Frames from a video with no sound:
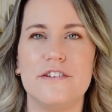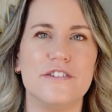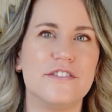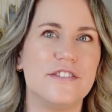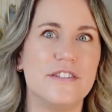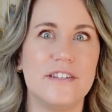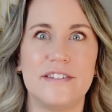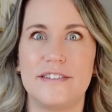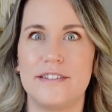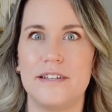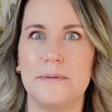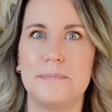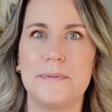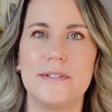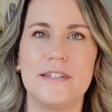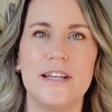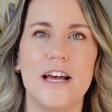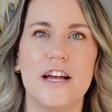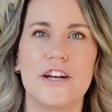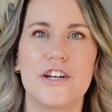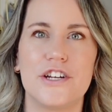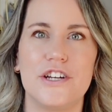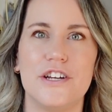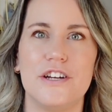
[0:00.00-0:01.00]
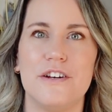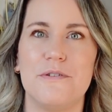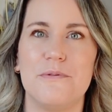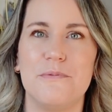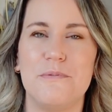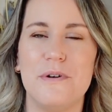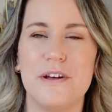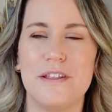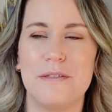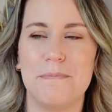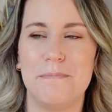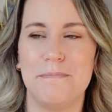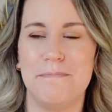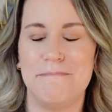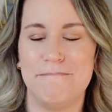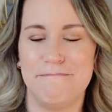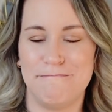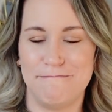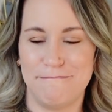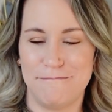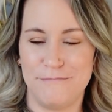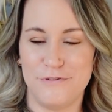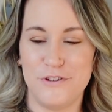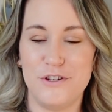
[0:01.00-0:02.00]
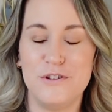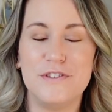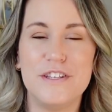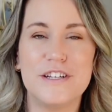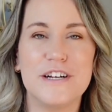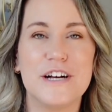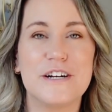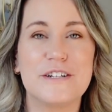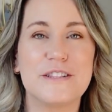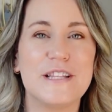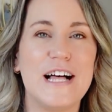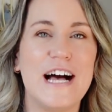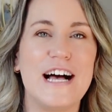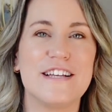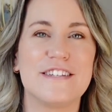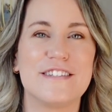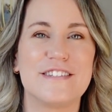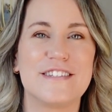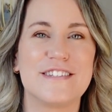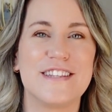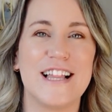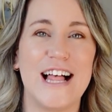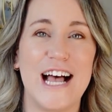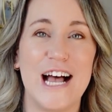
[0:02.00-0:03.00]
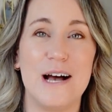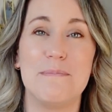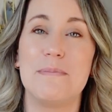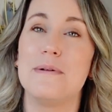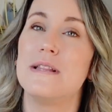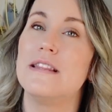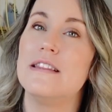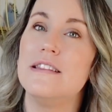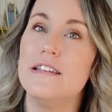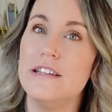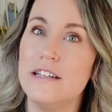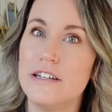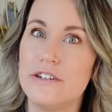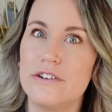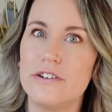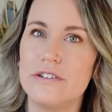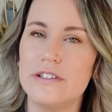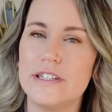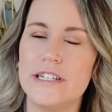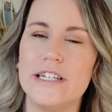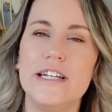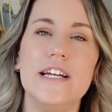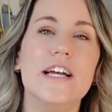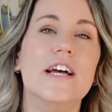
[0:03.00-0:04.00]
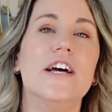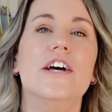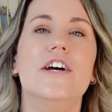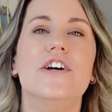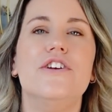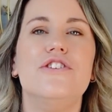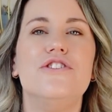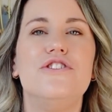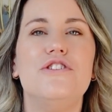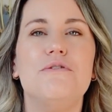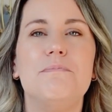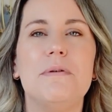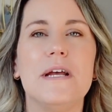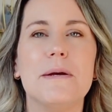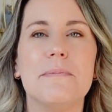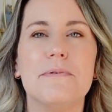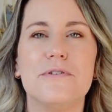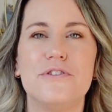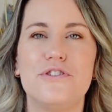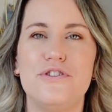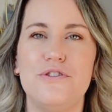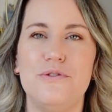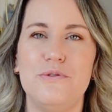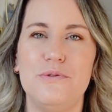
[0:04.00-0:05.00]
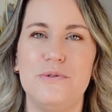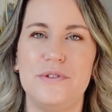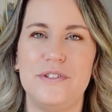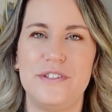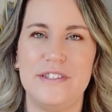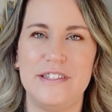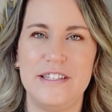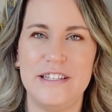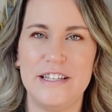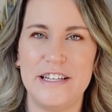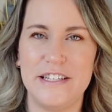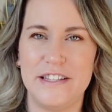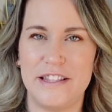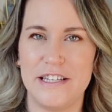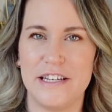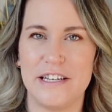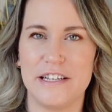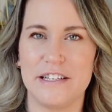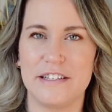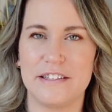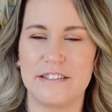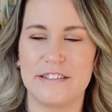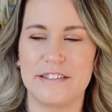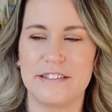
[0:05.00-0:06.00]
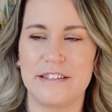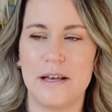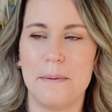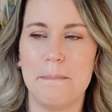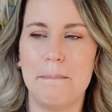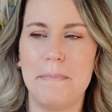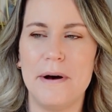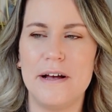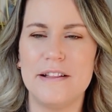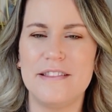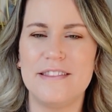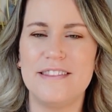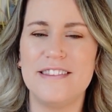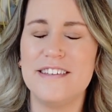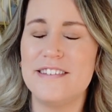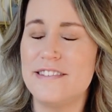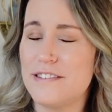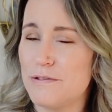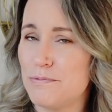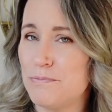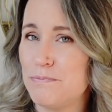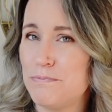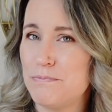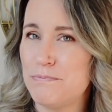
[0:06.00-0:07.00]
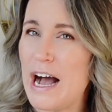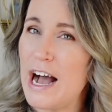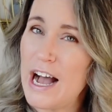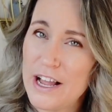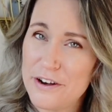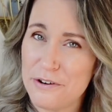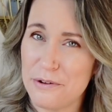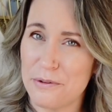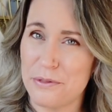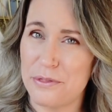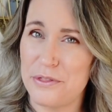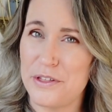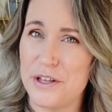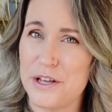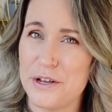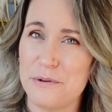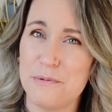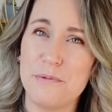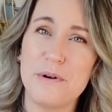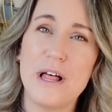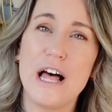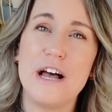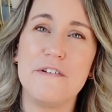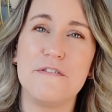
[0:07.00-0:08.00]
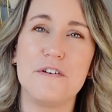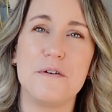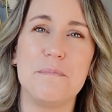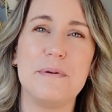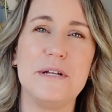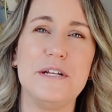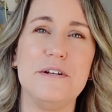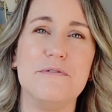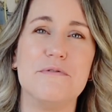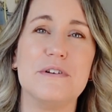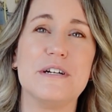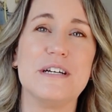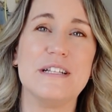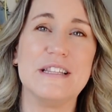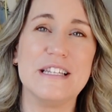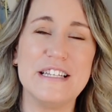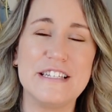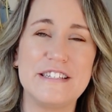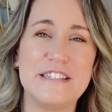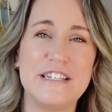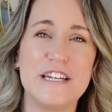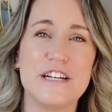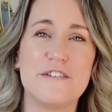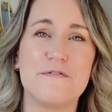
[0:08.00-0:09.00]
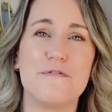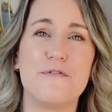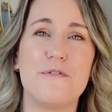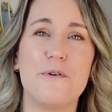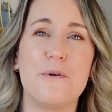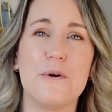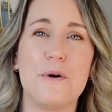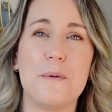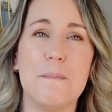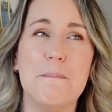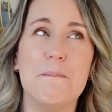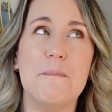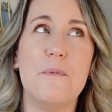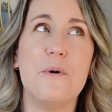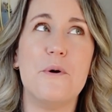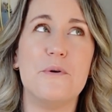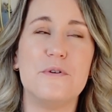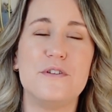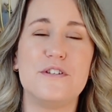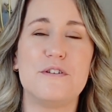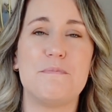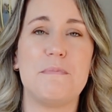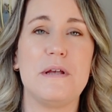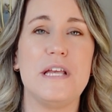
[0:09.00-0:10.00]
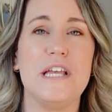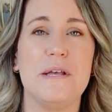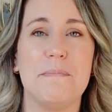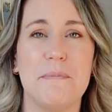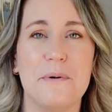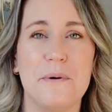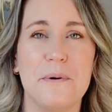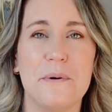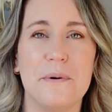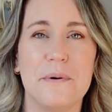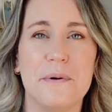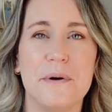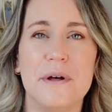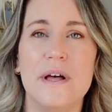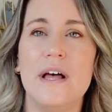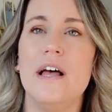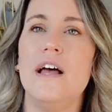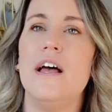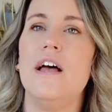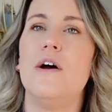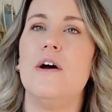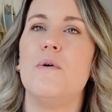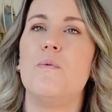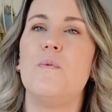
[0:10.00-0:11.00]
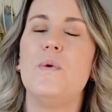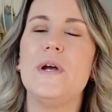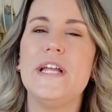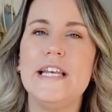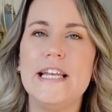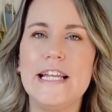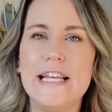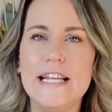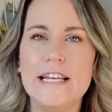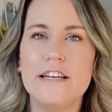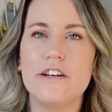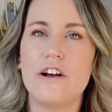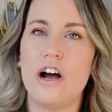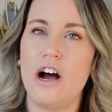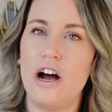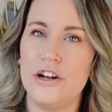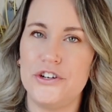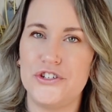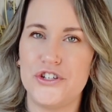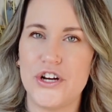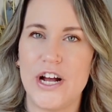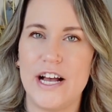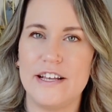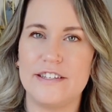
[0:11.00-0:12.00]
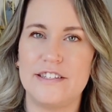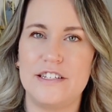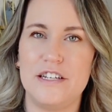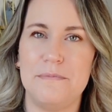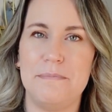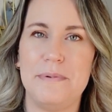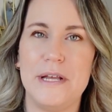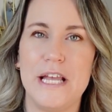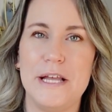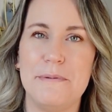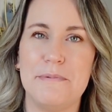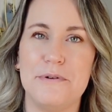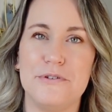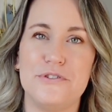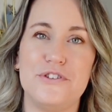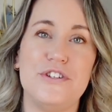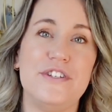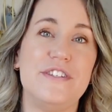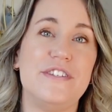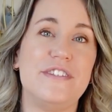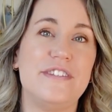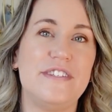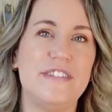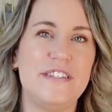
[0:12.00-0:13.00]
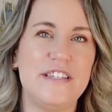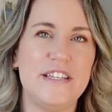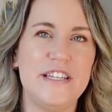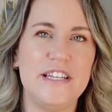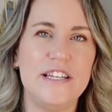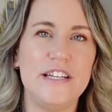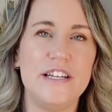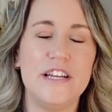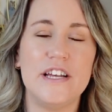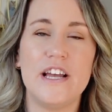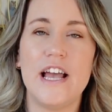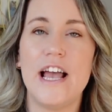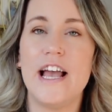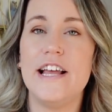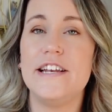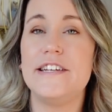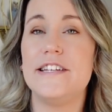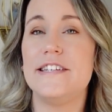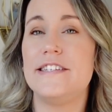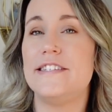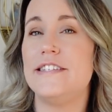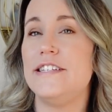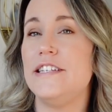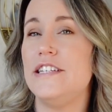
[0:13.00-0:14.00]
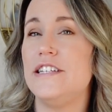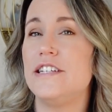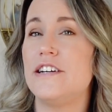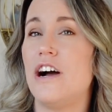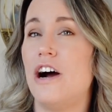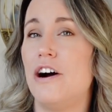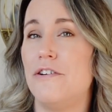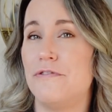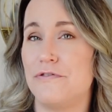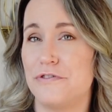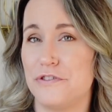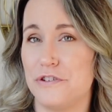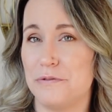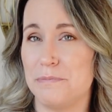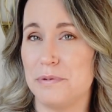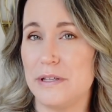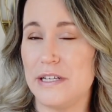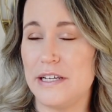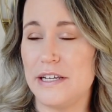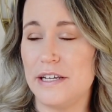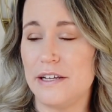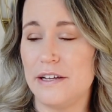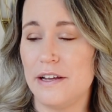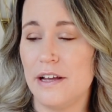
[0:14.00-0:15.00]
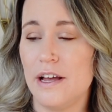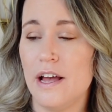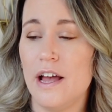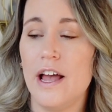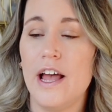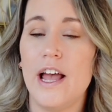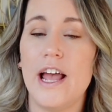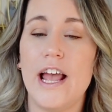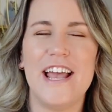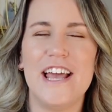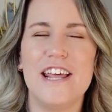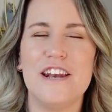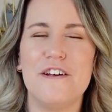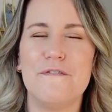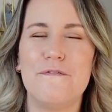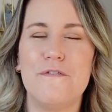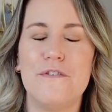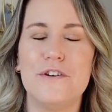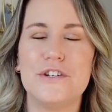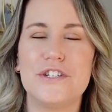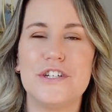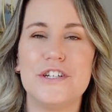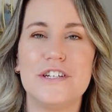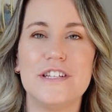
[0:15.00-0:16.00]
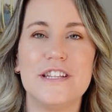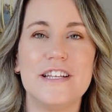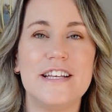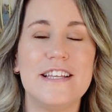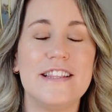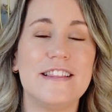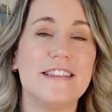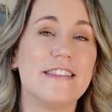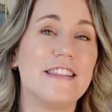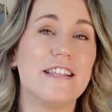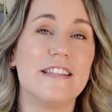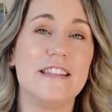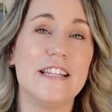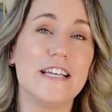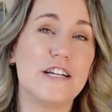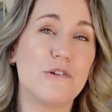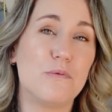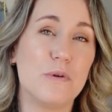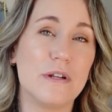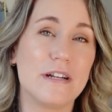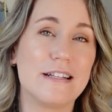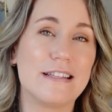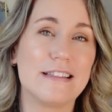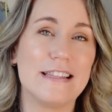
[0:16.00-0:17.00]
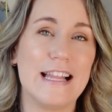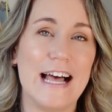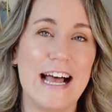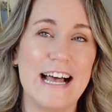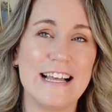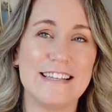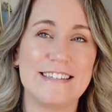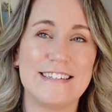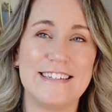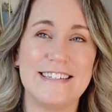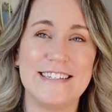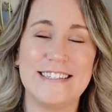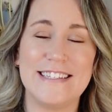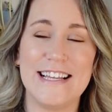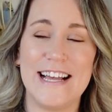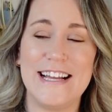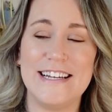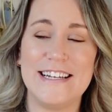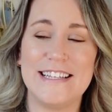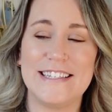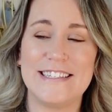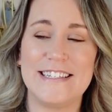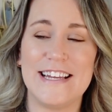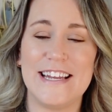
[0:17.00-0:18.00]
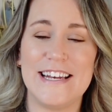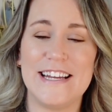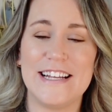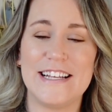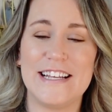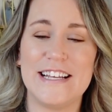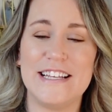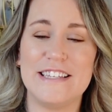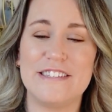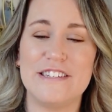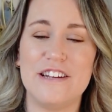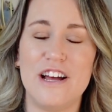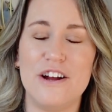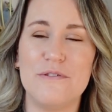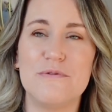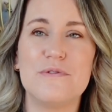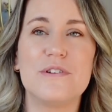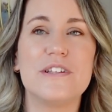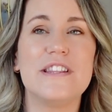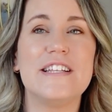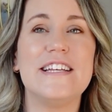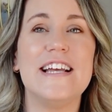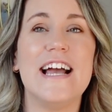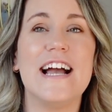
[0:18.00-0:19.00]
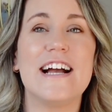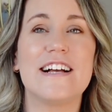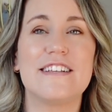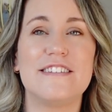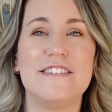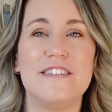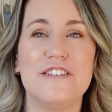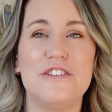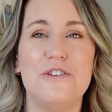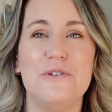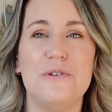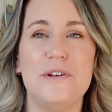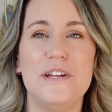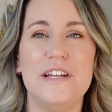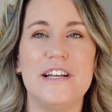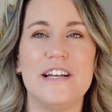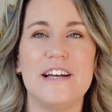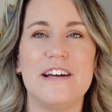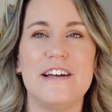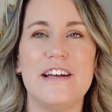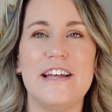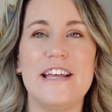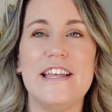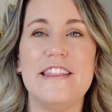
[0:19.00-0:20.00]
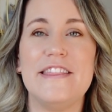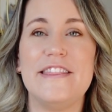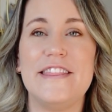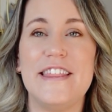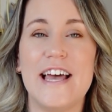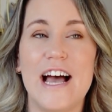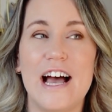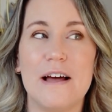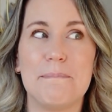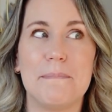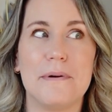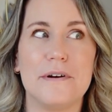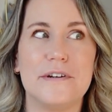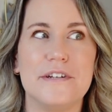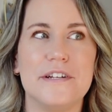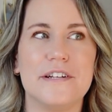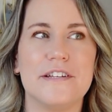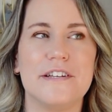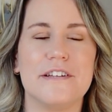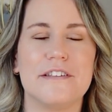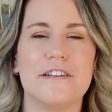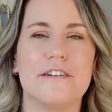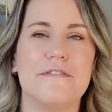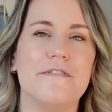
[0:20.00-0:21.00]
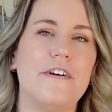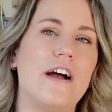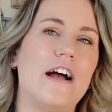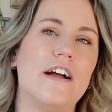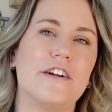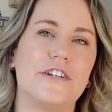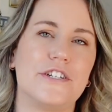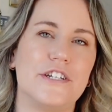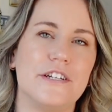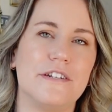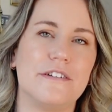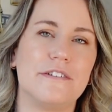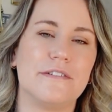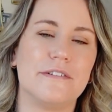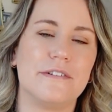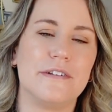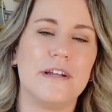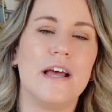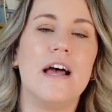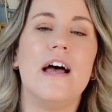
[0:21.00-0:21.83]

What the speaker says: There's this obsession with using a glass slab, literally, to be able to see things. But this, I don't think, will ever be realistic for most people. We need contrast to be able to see and to see comfortably. And unfortunately, the liquid glass design aesthetic is not really executing in that particular fashion.